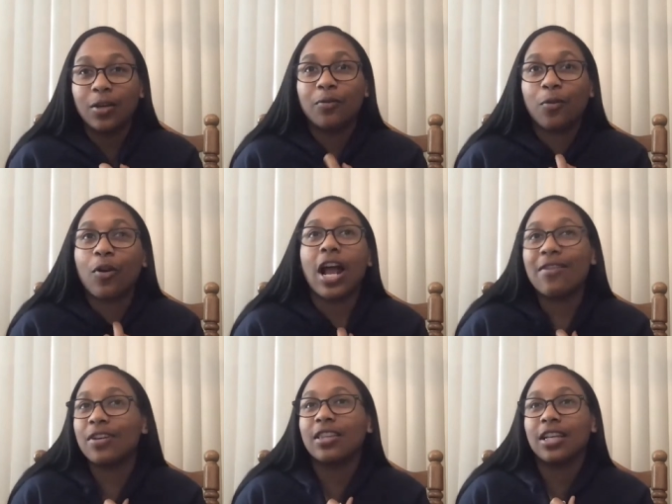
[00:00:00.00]
for
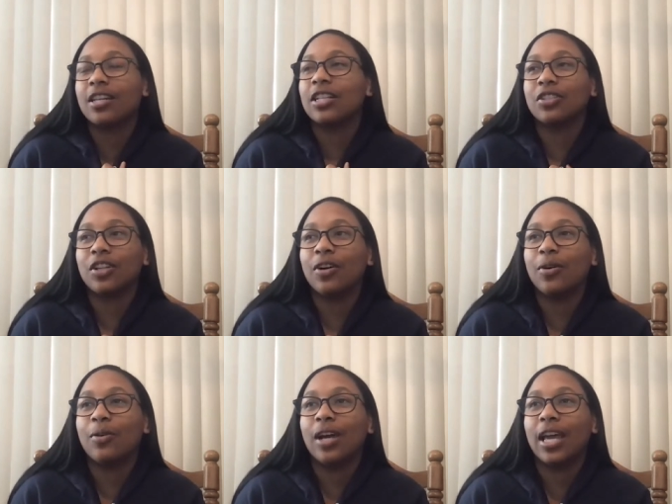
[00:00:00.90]
everything on that
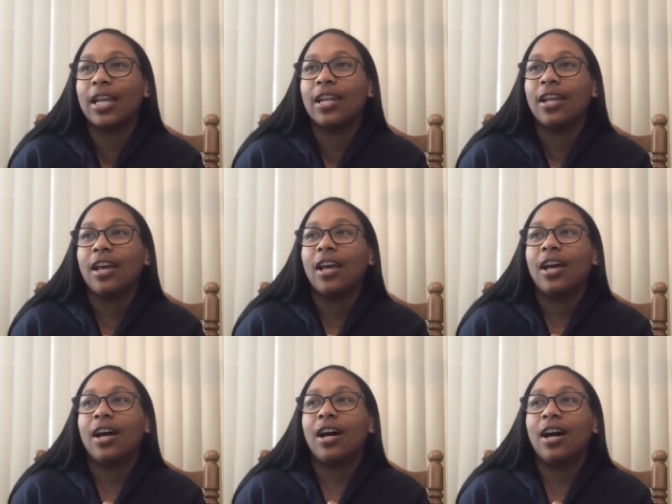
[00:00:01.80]
show and
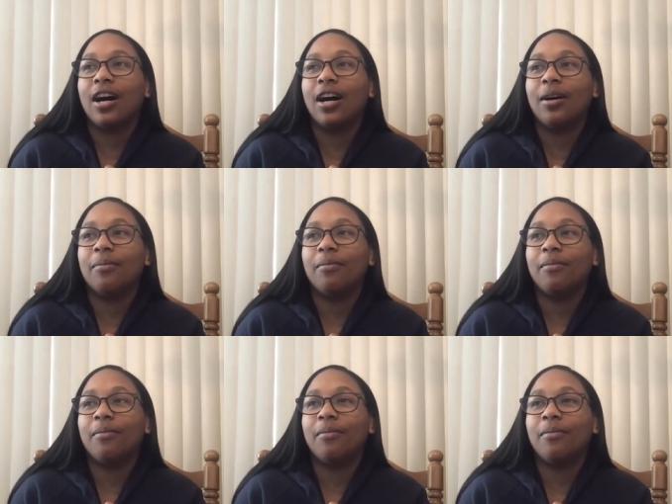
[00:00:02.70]
um